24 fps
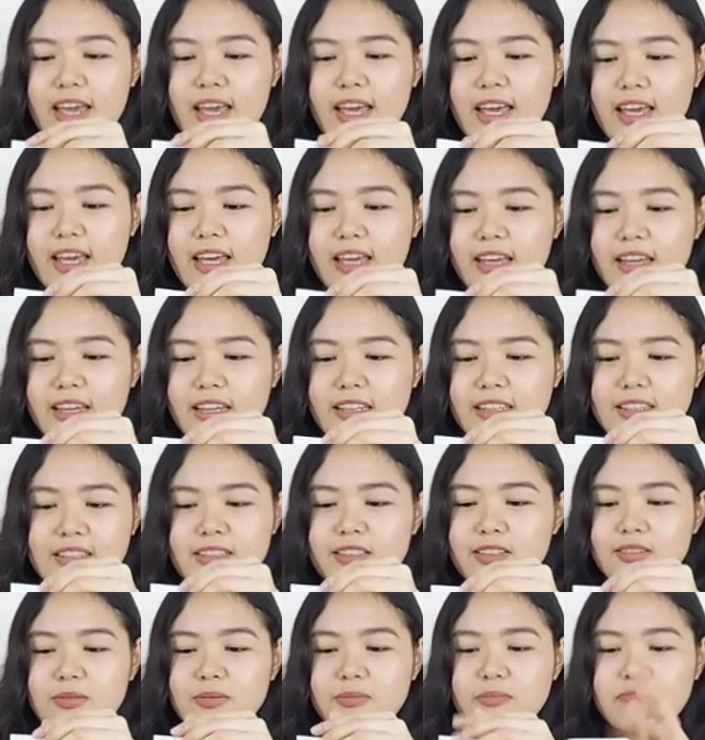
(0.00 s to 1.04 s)

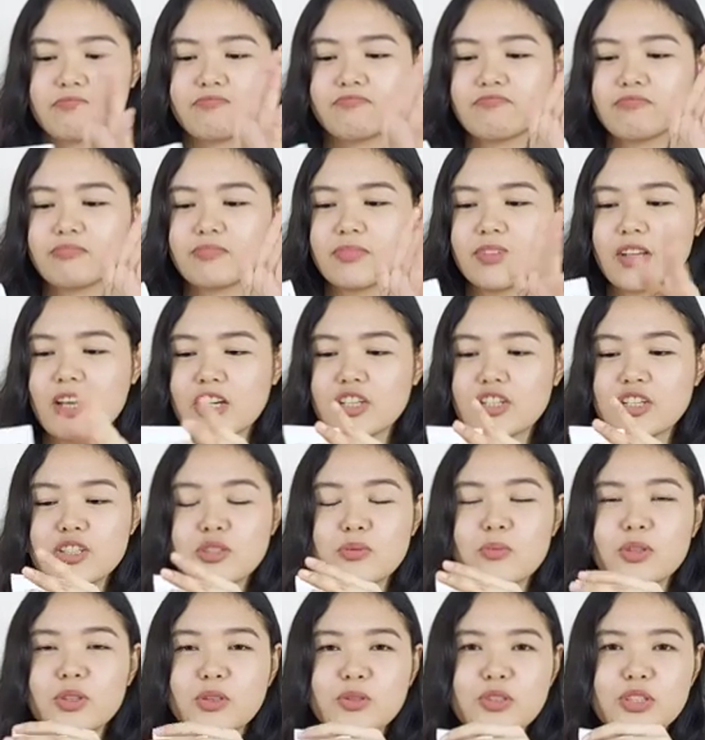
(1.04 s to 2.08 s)
And I
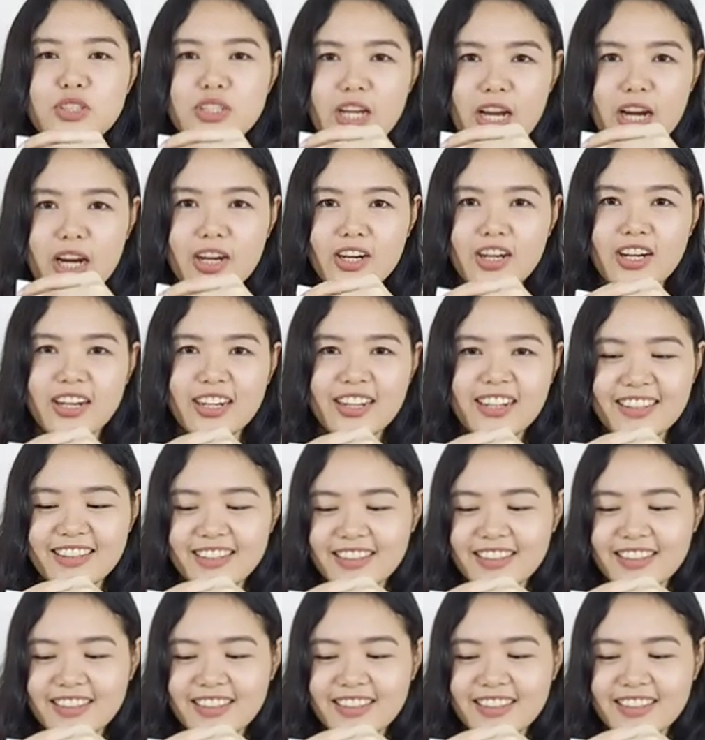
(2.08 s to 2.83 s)
just want to share.